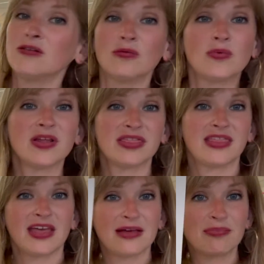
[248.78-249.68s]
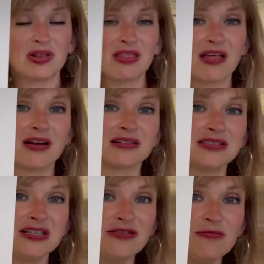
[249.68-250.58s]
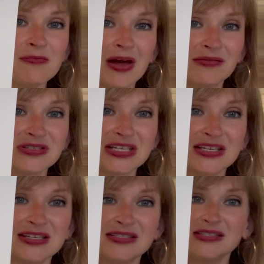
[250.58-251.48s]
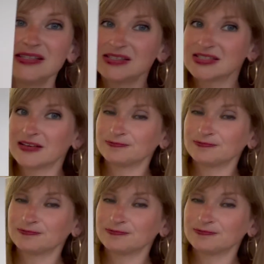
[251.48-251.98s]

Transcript: what they belong to, mountains.